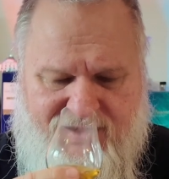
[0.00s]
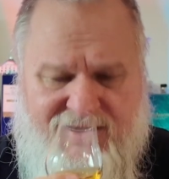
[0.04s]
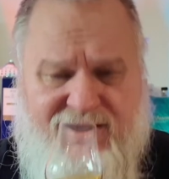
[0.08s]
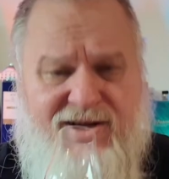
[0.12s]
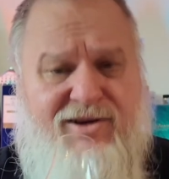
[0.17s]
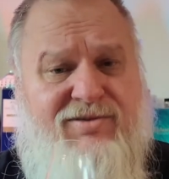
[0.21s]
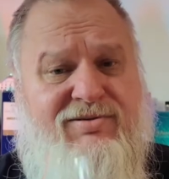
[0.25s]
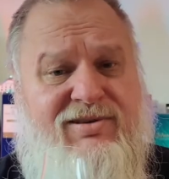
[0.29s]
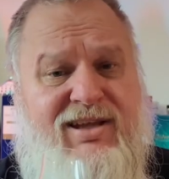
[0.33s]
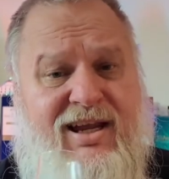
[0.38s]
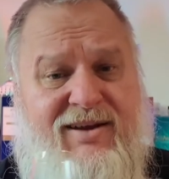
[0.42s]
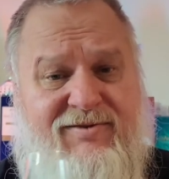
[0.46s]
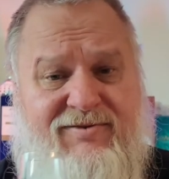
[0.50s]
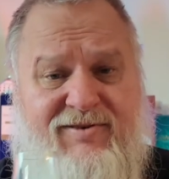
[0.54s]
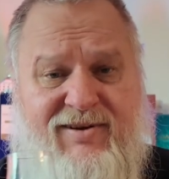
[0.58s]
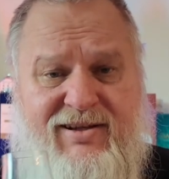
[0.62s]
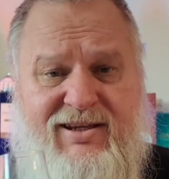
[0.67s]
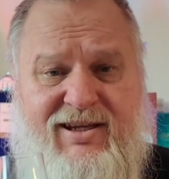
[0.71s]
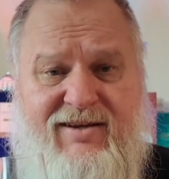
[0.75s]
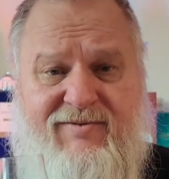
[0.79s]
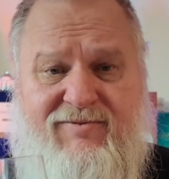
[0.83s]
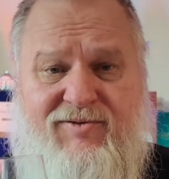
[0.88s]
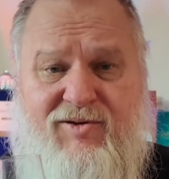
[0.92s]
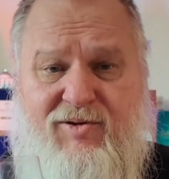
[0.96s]
So
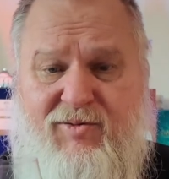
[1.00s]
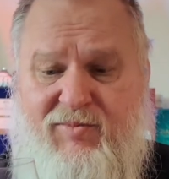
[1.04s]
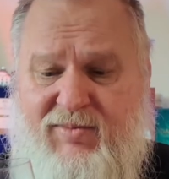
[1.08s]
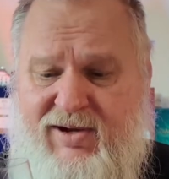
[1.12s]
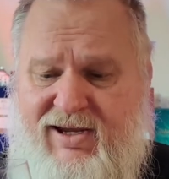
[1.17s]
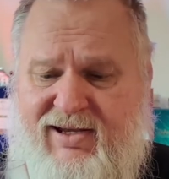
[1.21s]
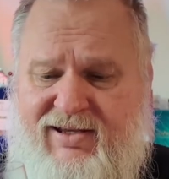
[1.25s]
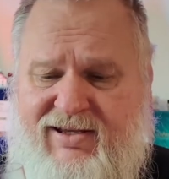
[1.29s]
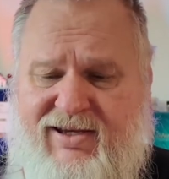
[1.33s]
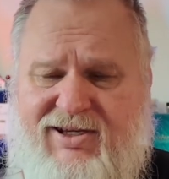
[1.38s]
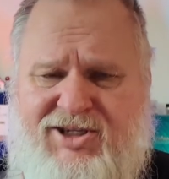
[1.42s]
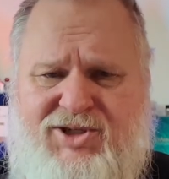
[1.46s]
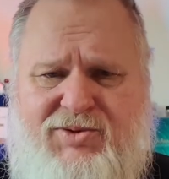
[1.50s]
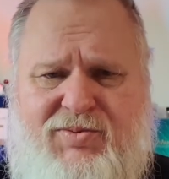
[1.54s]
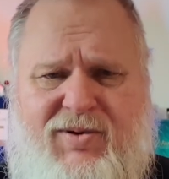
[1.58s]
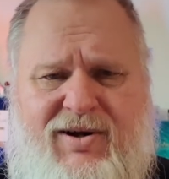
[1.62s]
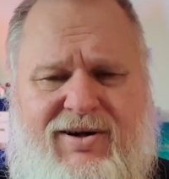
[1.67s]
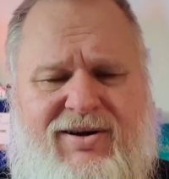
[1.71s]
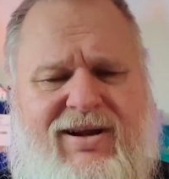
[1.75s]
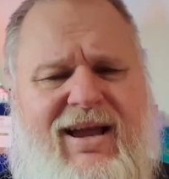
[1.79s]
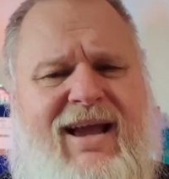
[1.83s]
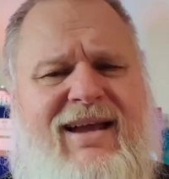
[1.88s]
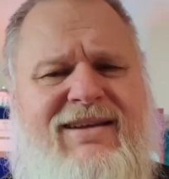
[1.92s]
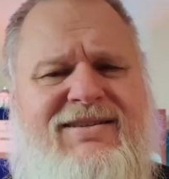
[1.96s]
definitely for me, this
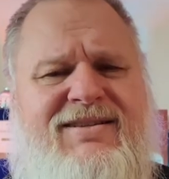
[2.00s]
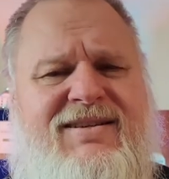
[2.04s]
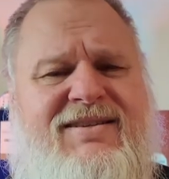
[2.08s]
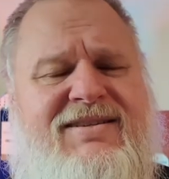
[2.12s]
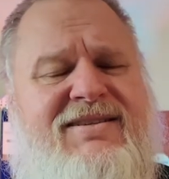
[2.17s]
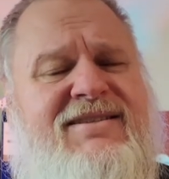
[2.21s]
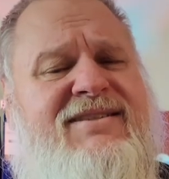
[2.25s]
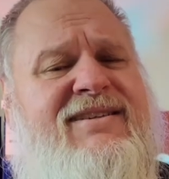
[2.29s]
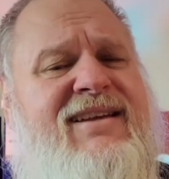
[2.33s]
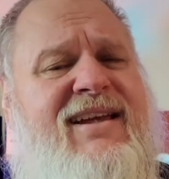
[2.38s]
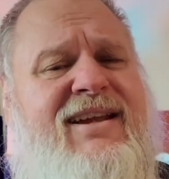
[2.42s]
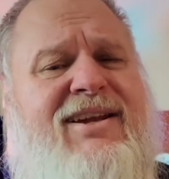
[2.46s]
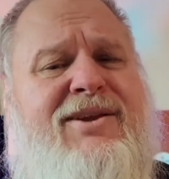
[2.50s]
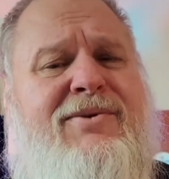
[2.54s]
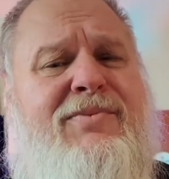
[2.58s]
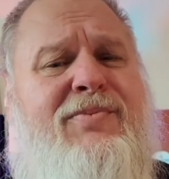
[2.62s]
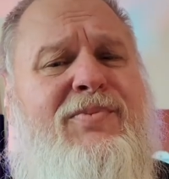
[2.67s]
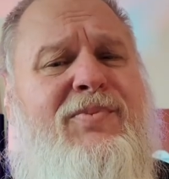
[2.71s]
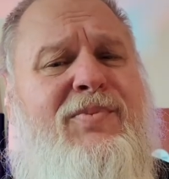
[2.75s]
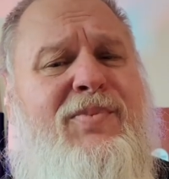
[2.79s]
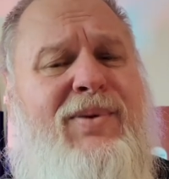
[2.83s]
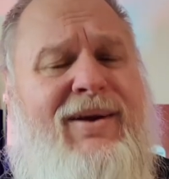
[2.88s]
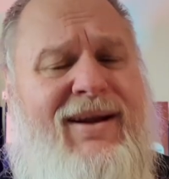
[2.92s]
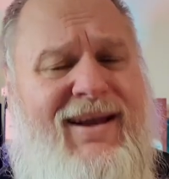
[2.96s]
one, as a
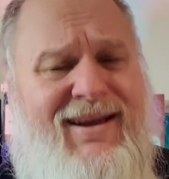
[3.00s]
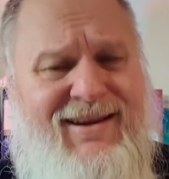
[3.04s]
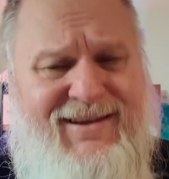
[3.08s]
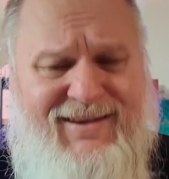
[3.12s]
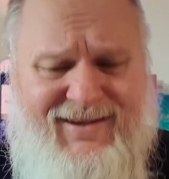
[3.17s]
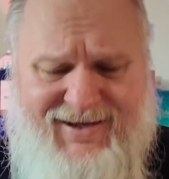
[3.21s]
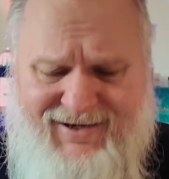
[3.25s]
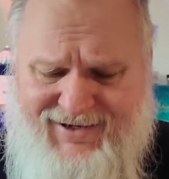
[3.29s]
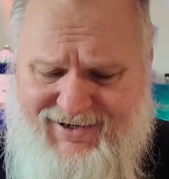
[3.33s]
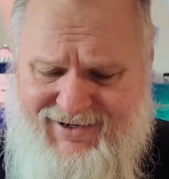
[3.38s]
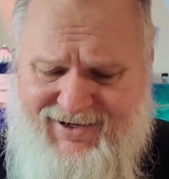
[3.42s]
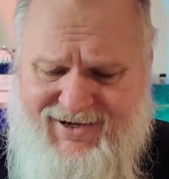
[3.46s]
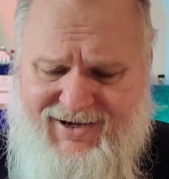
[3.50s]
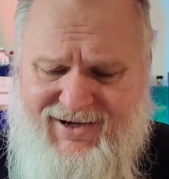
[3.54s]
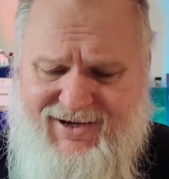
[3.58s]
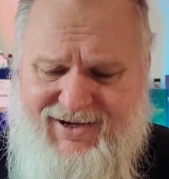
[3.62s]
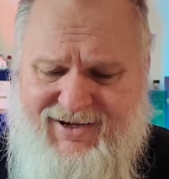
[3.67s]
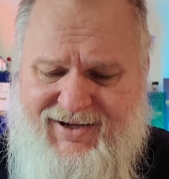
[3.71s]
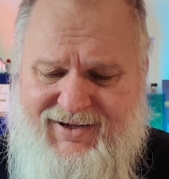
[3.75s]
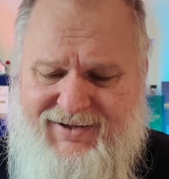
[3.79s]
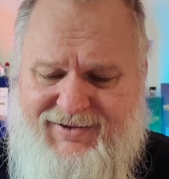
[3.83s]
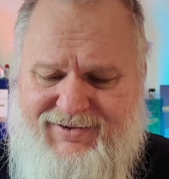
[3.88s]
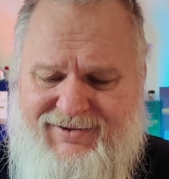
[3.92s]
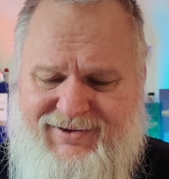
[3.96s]
celebrating
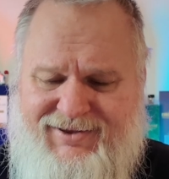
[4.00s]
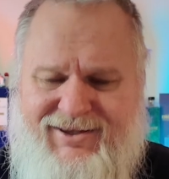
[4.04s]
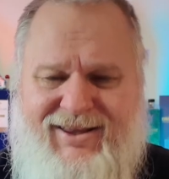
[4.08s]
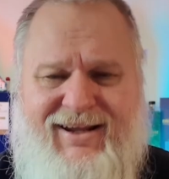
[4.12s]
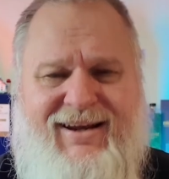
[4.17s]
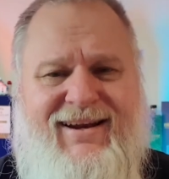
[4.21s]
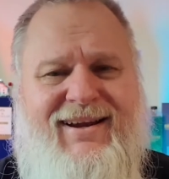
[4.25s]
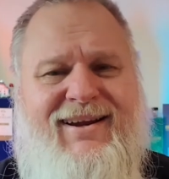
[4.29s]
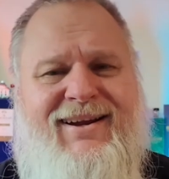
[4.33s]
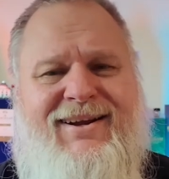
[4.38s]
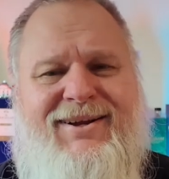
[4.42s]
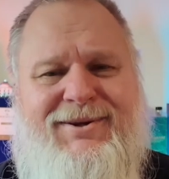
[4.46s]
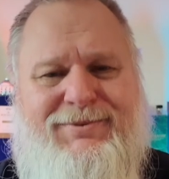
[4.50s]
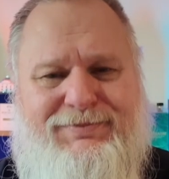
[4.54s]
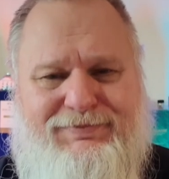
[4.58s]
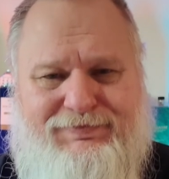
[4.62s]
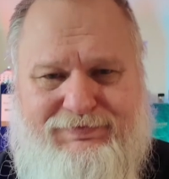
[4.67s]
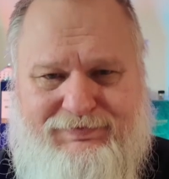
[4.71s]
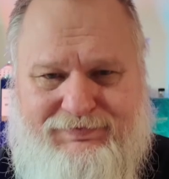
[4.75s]
drink,